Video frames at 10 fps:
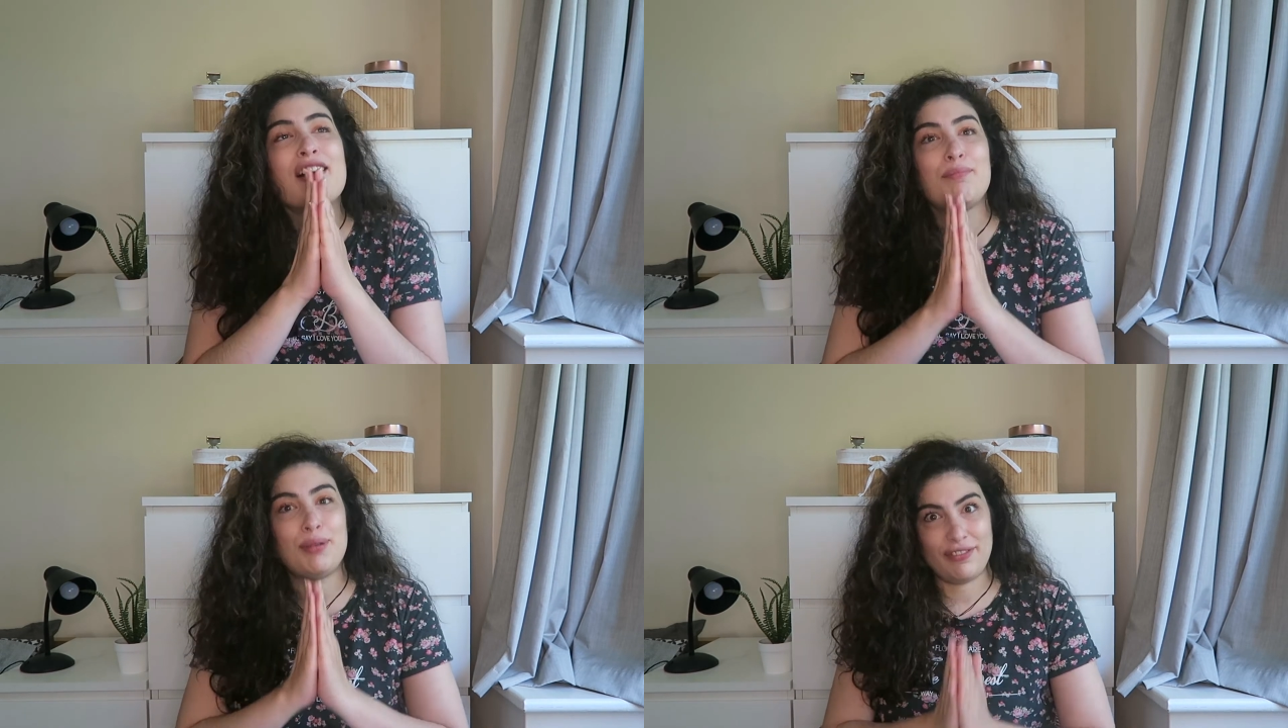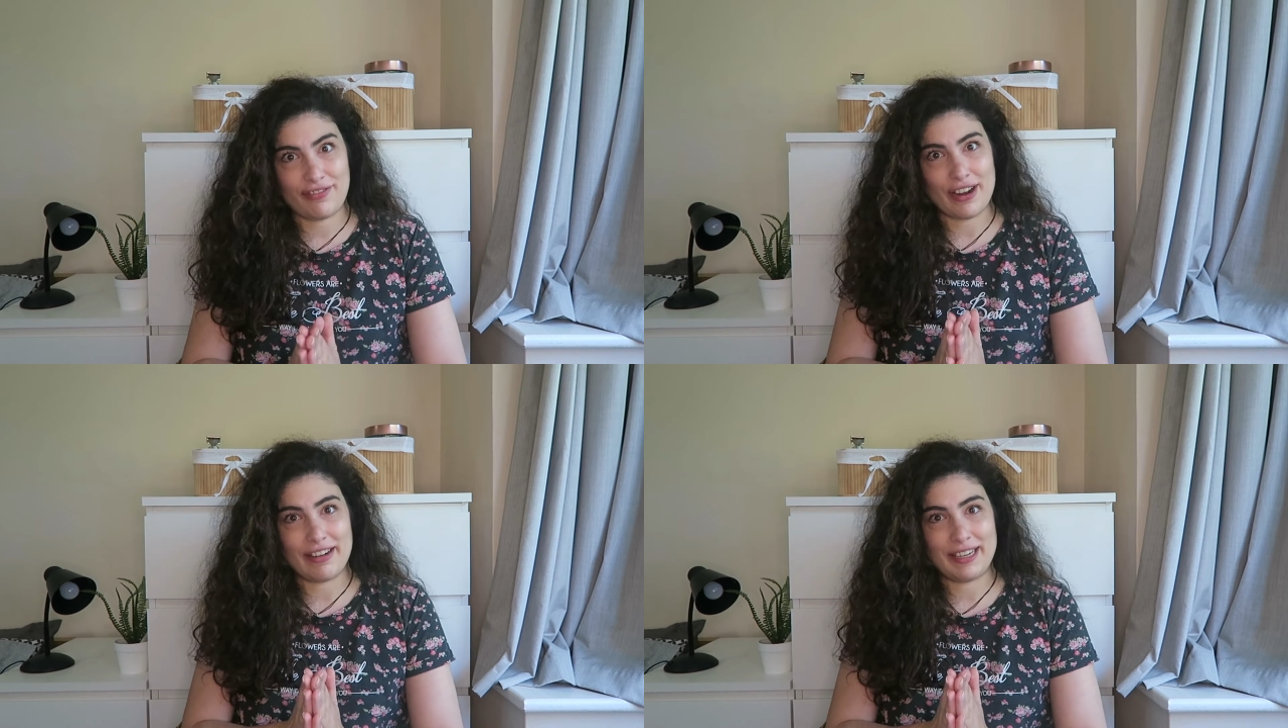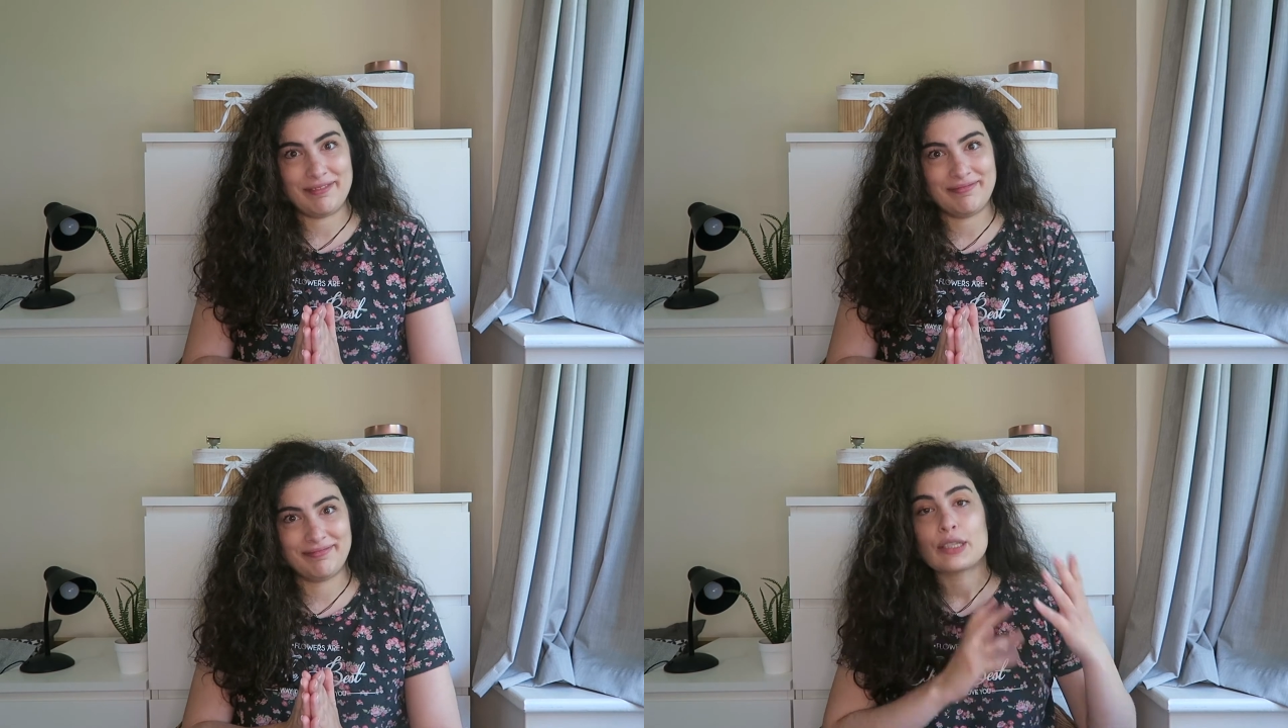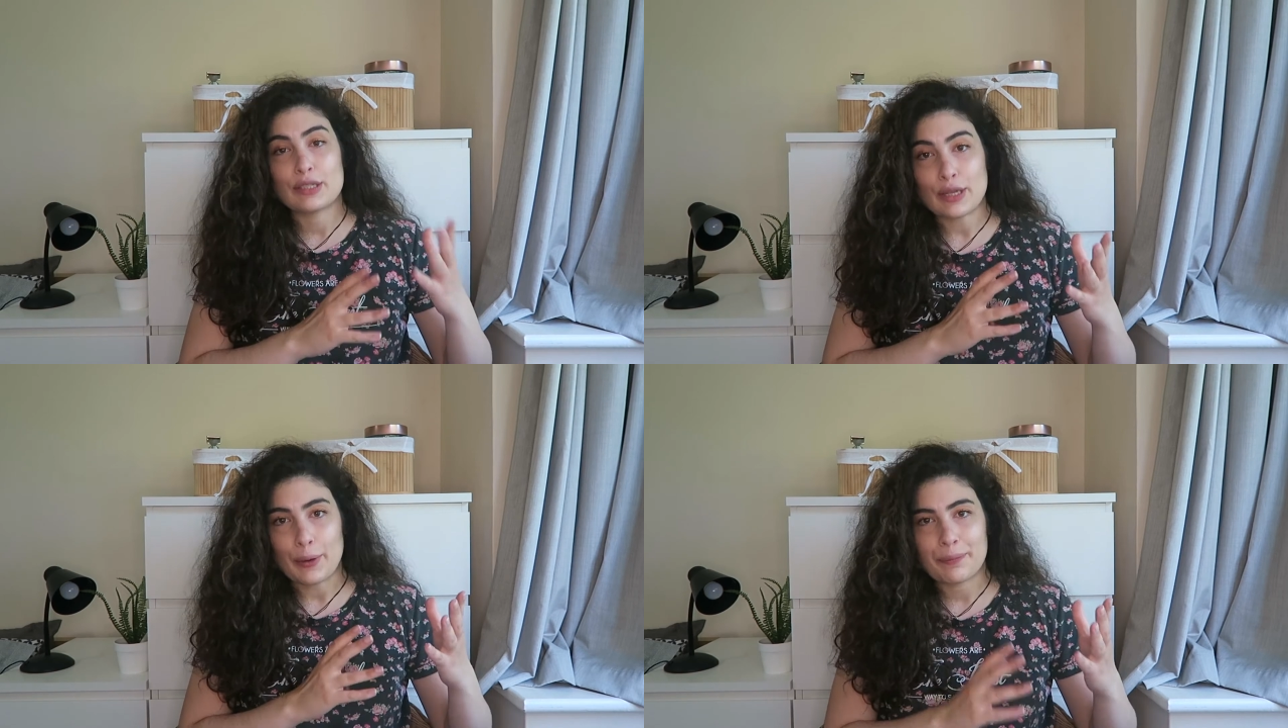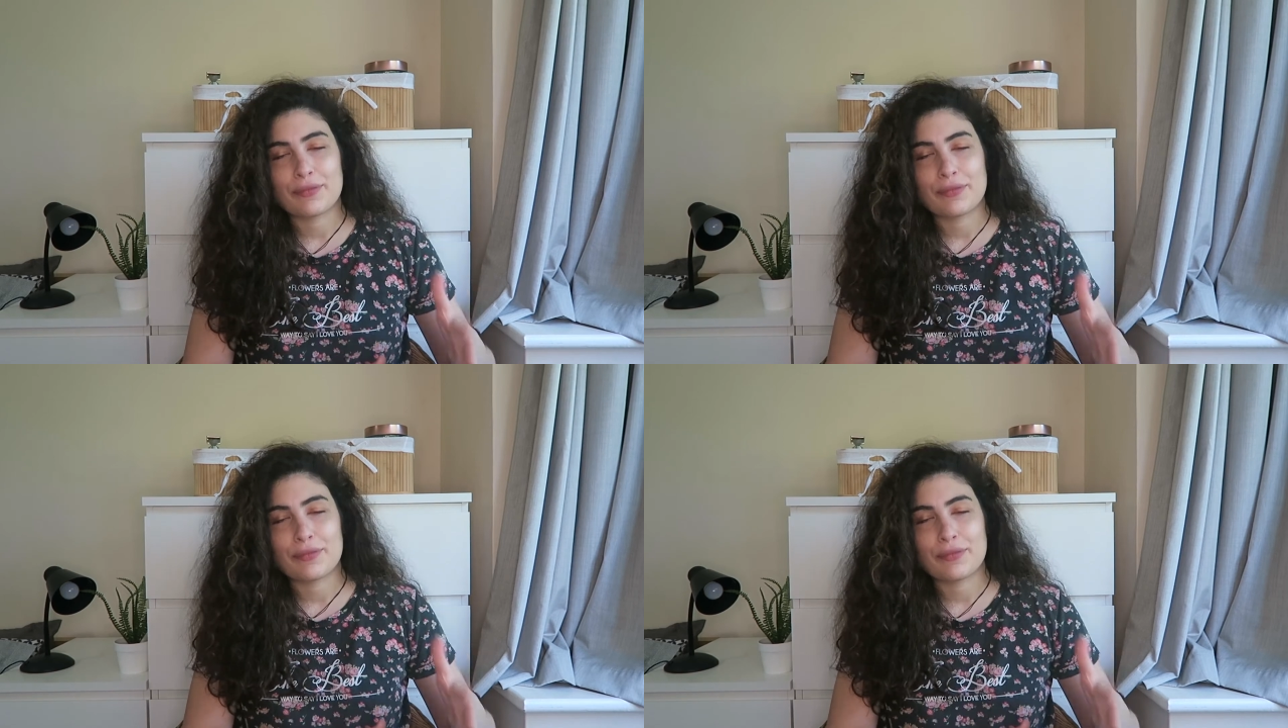prefer it. So